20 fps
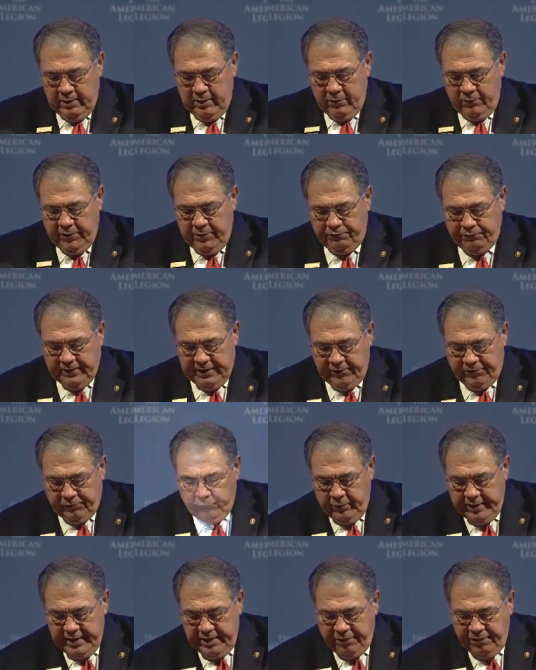
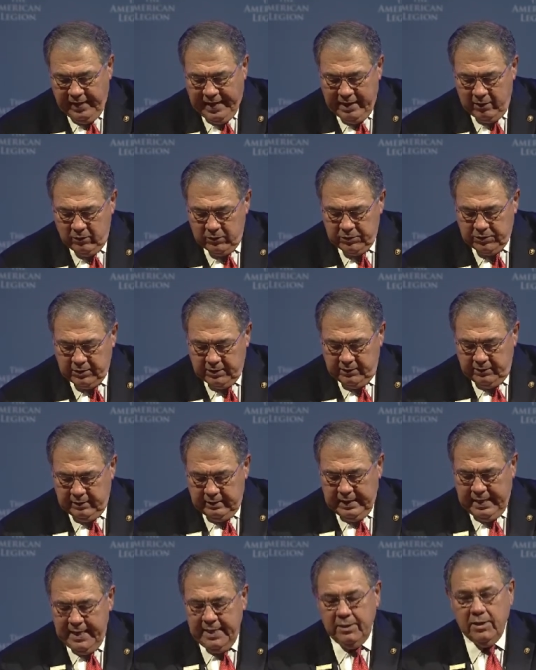
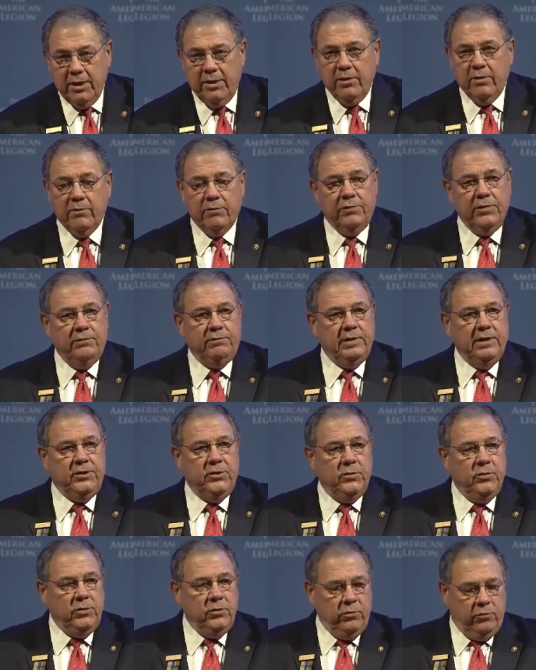
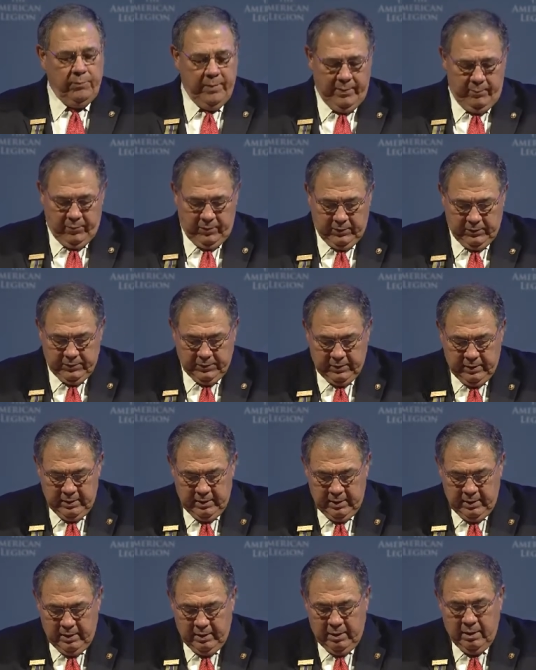53,952 youth members
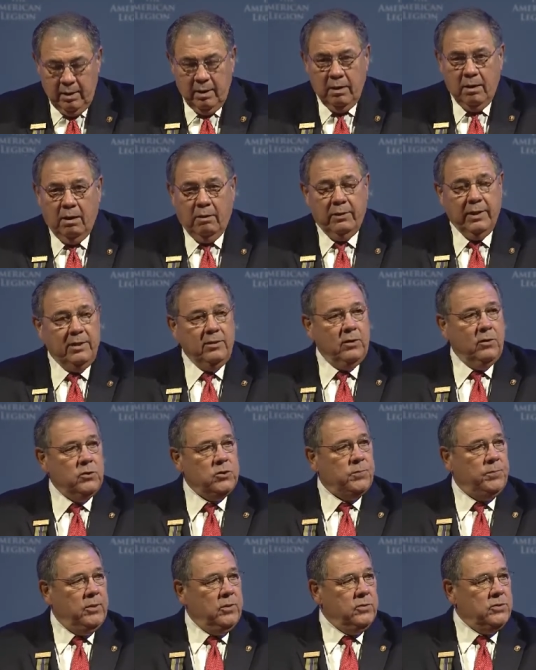are in
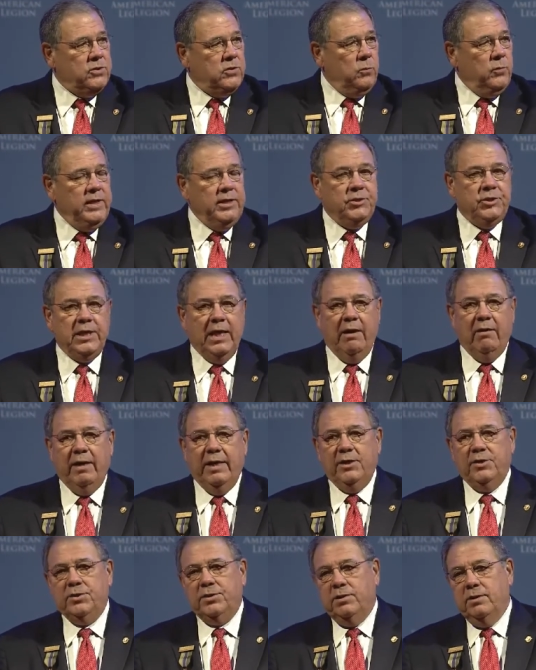those posts, and we
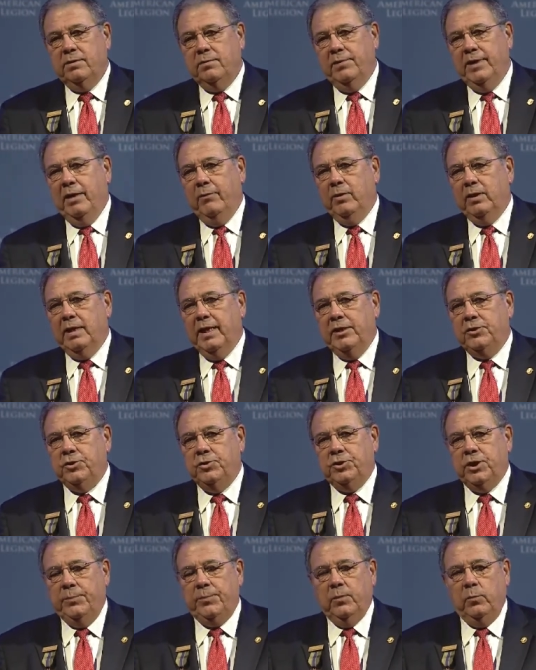cherish that
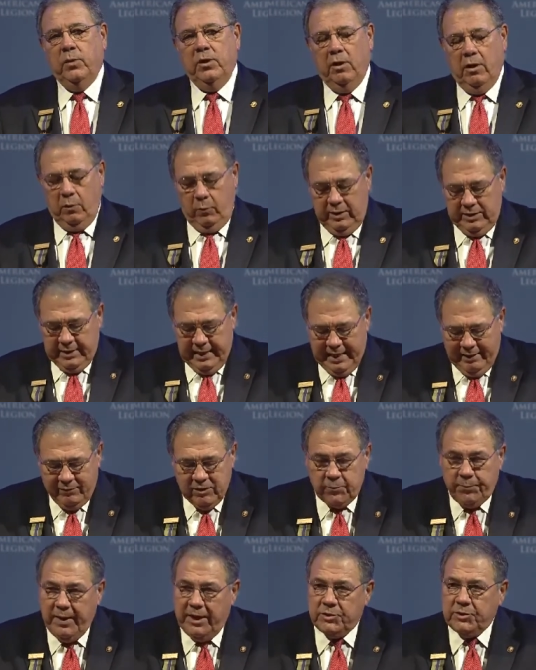relationship, and we always have,
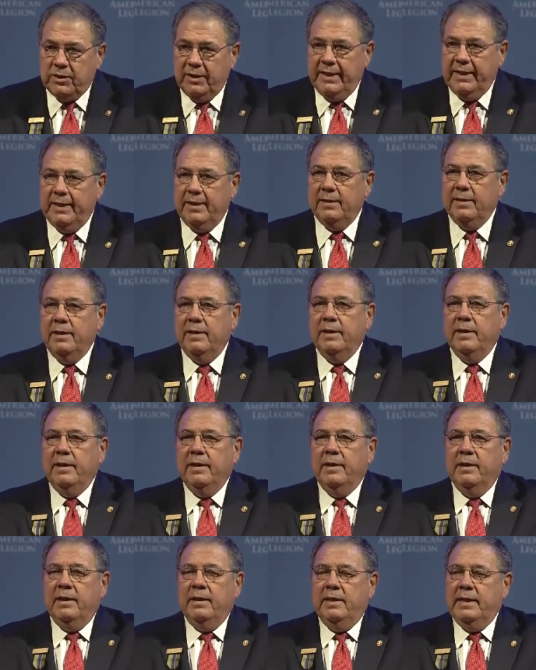especially in
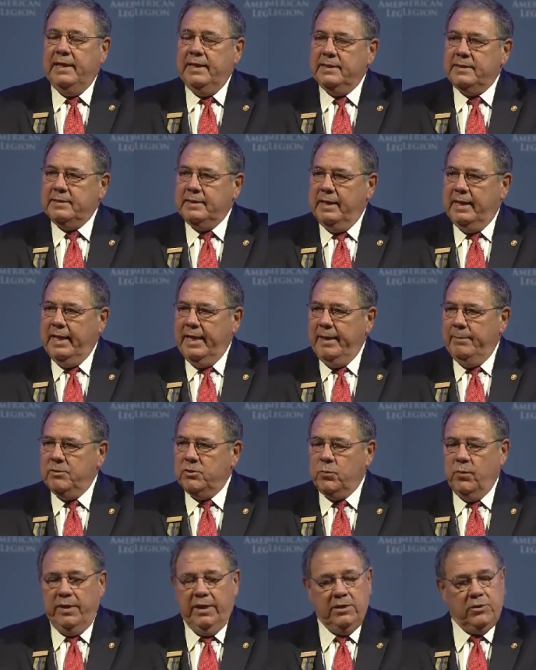these
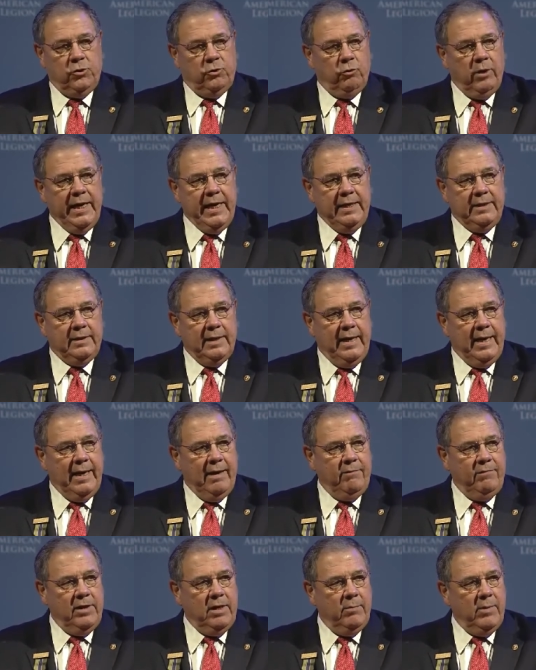times when it's great to
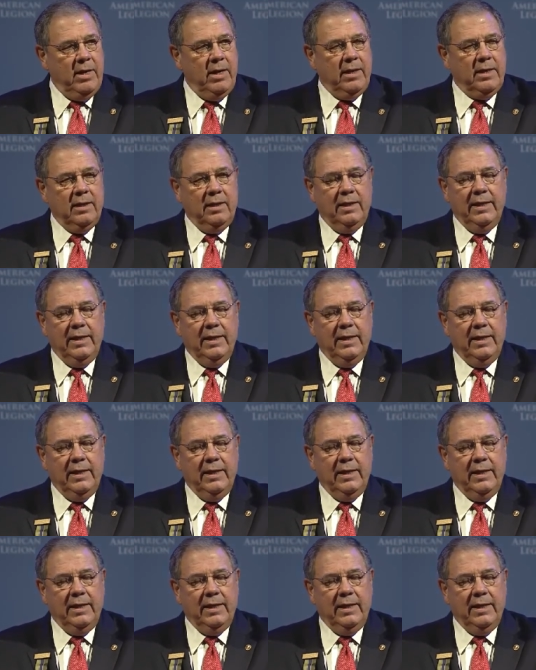have the American